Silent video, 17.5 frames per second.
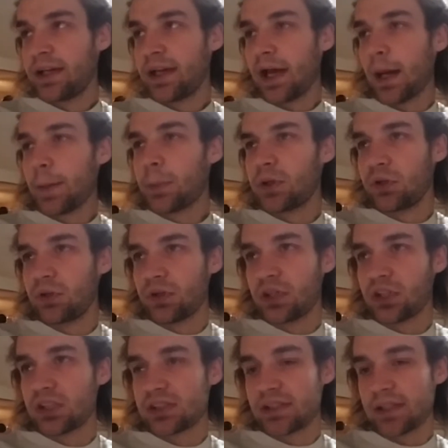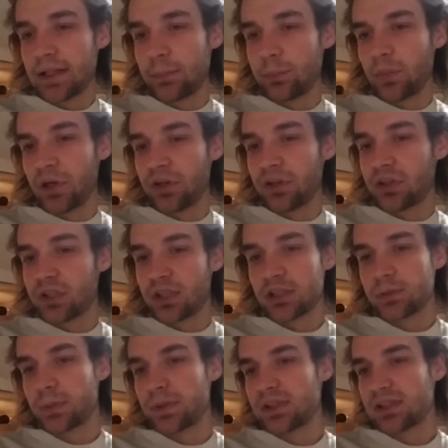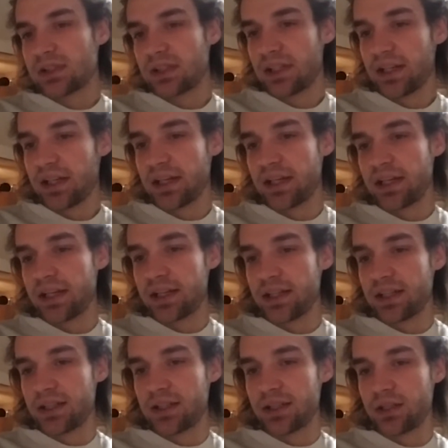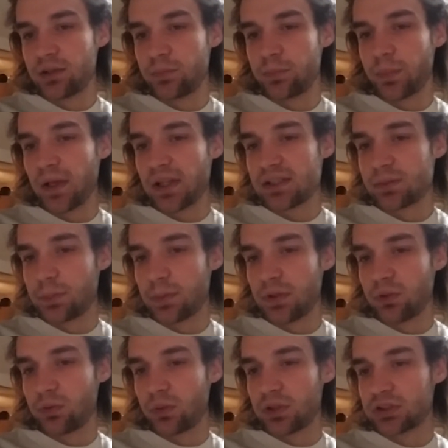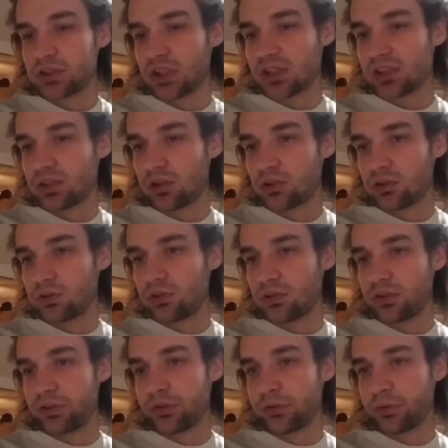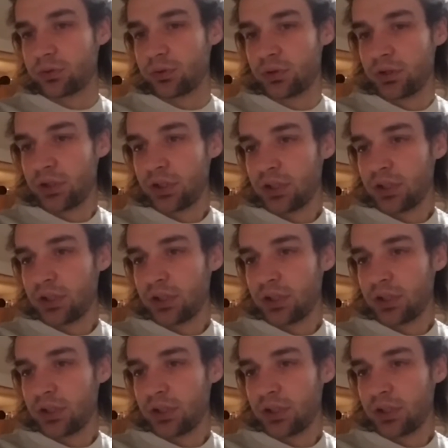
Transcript: Happy New Year's, Merry Christmas, and best be wishes all too.